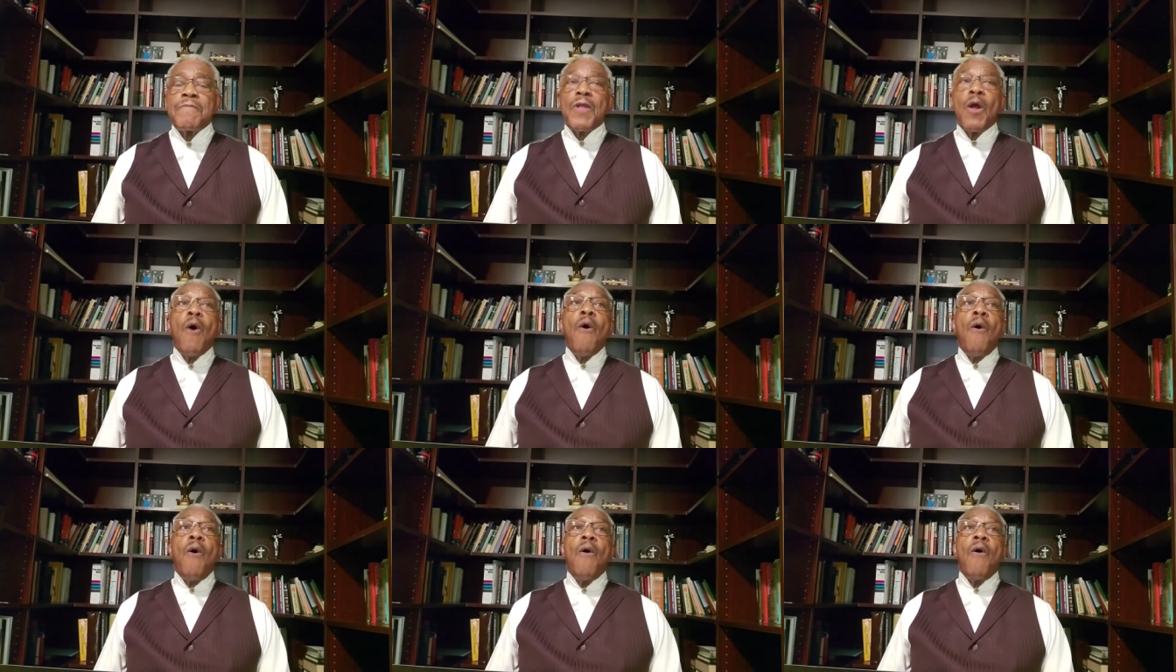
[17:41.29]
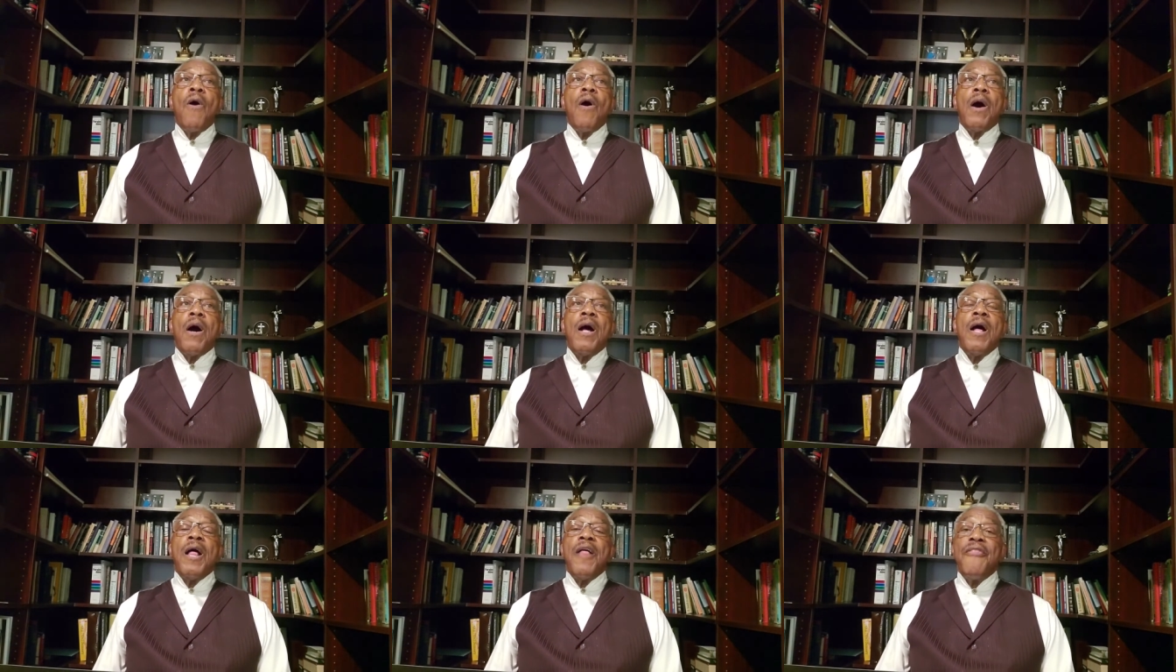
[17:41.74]

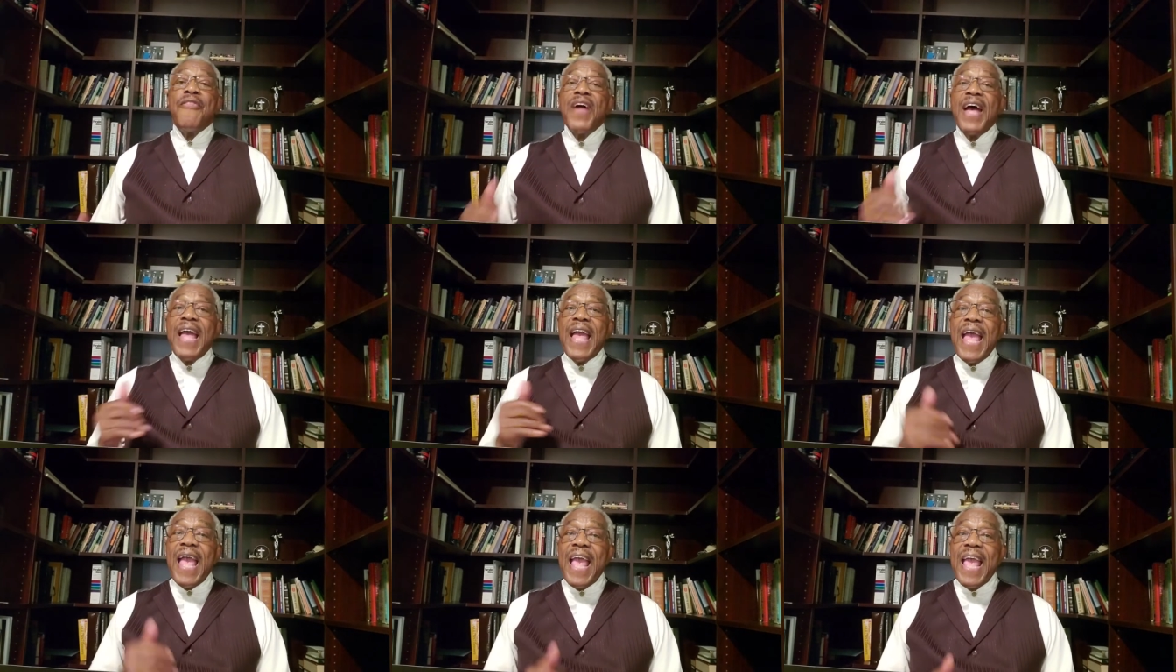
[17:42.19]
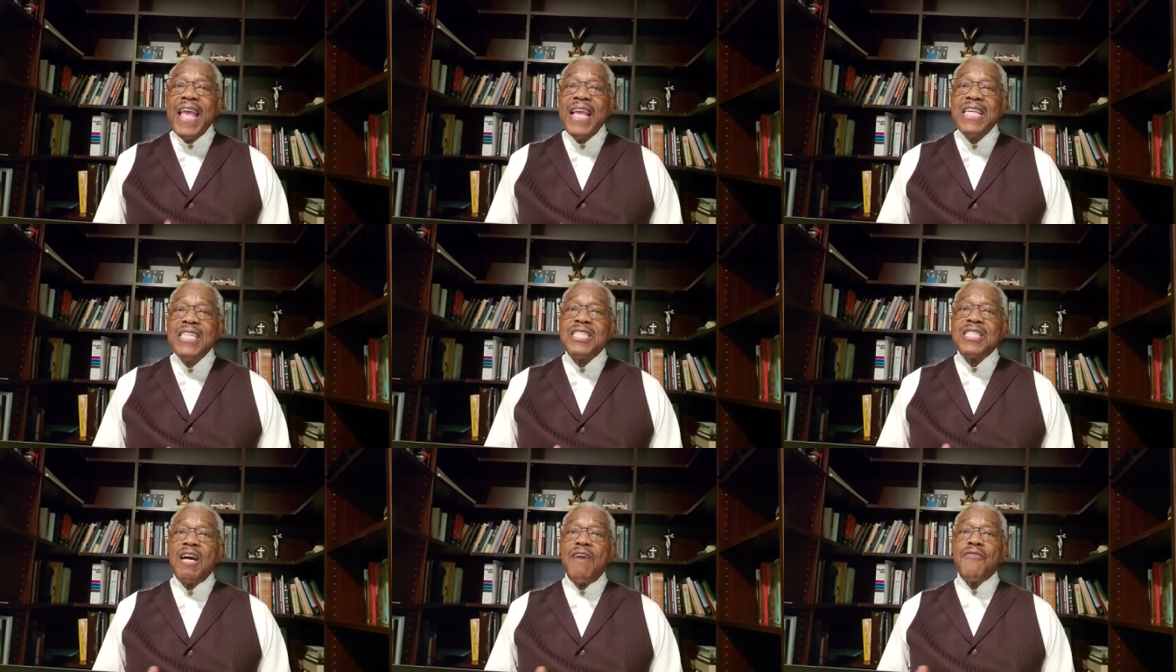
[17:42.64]
or the
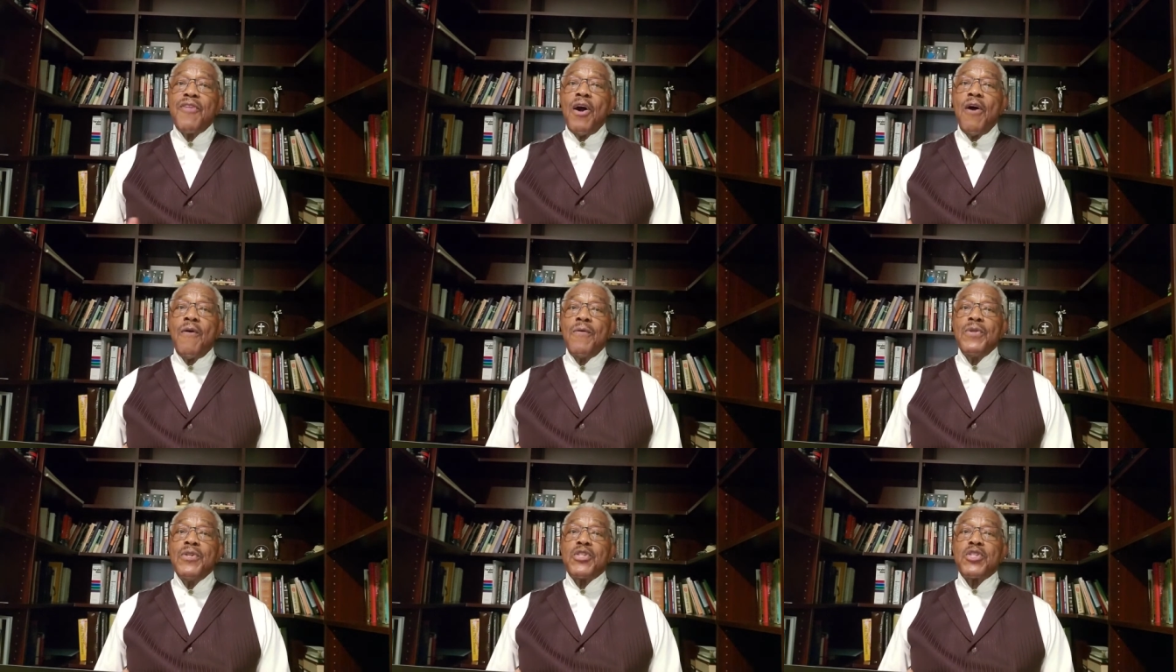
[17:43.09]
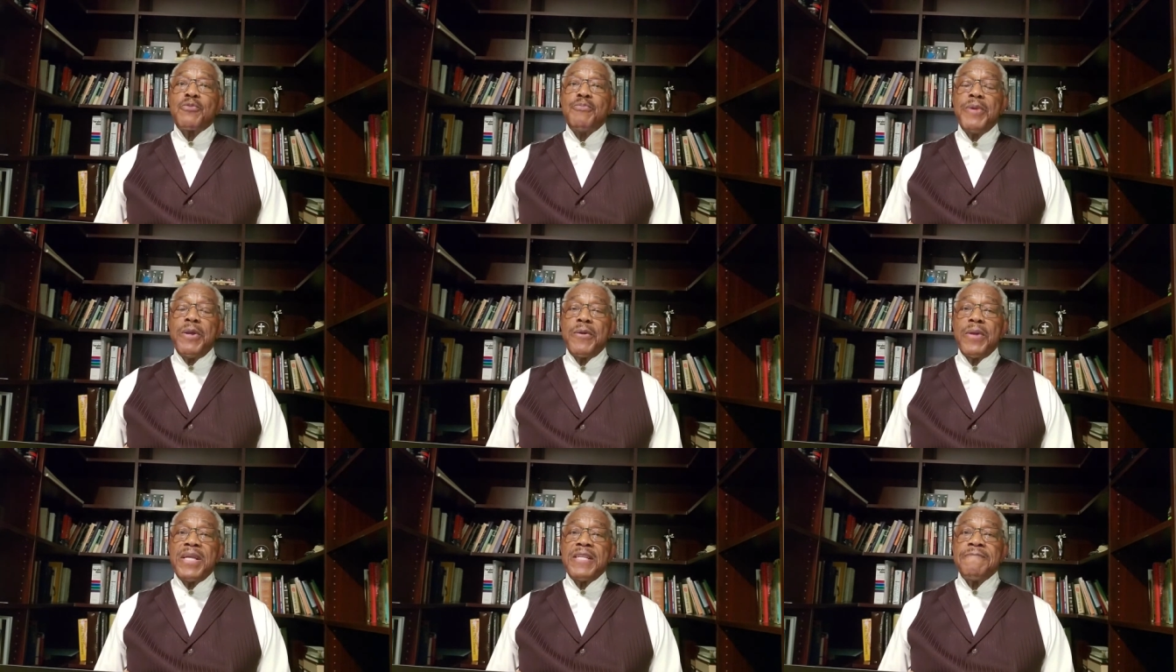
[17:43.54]
age of the Holy
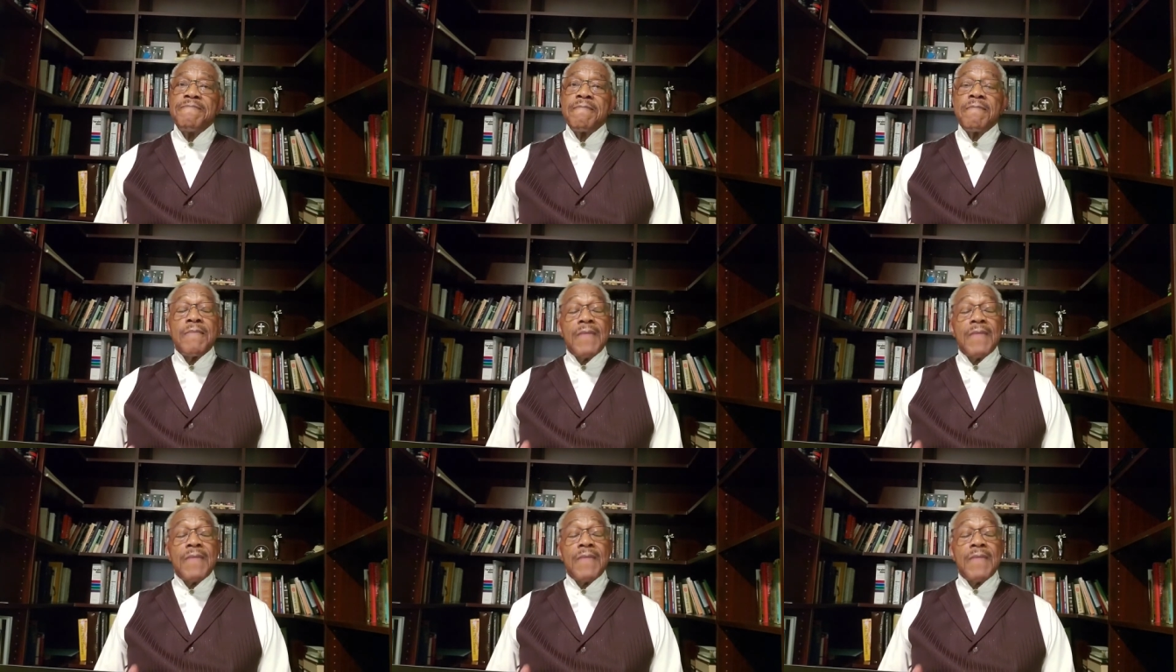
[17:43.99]
Spirit.